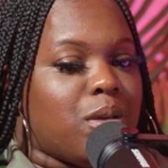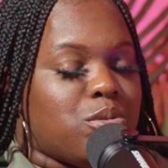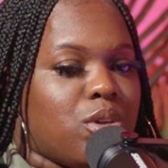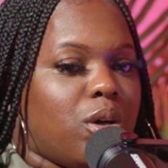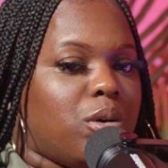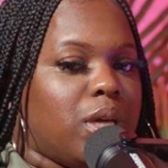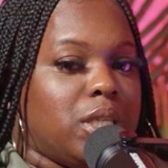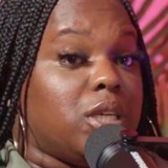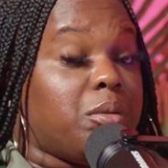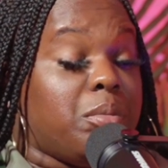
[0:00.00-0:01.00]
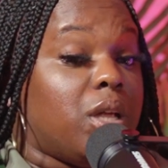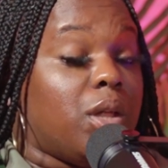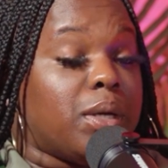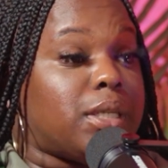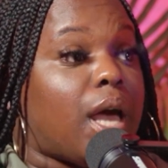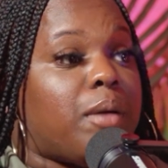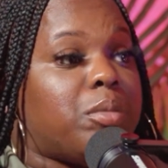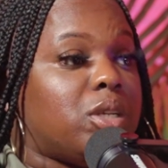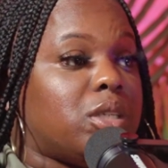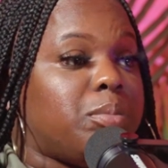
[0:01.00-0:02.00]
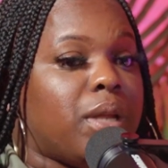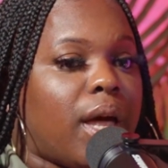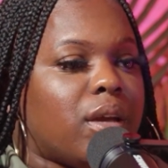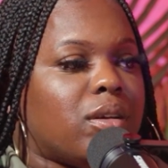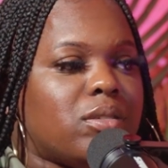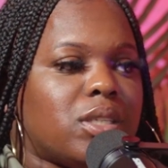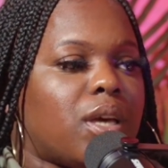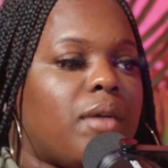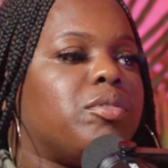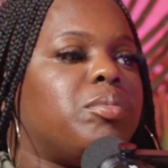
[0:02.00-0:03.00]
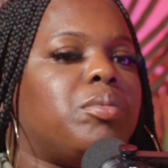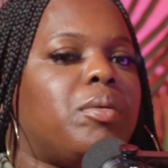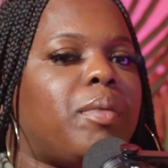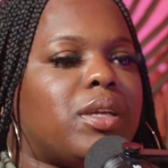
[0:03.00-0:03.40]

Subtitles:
So it took me a long time to just be like, just comfortable with my,